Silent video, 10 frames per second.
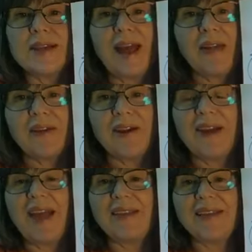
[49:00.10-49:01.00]

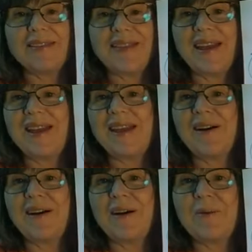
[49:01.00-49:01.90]
together and that they
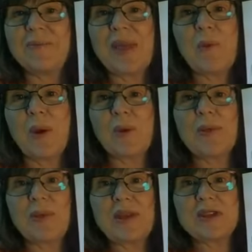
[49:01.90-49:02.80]
um, they work
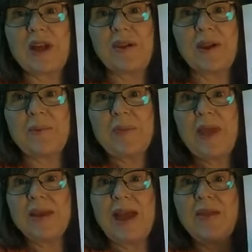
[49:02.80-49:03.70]
with each other
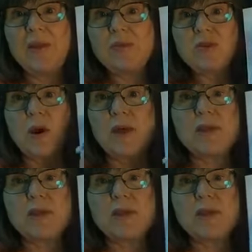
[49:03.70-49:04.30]
now that i'm drawing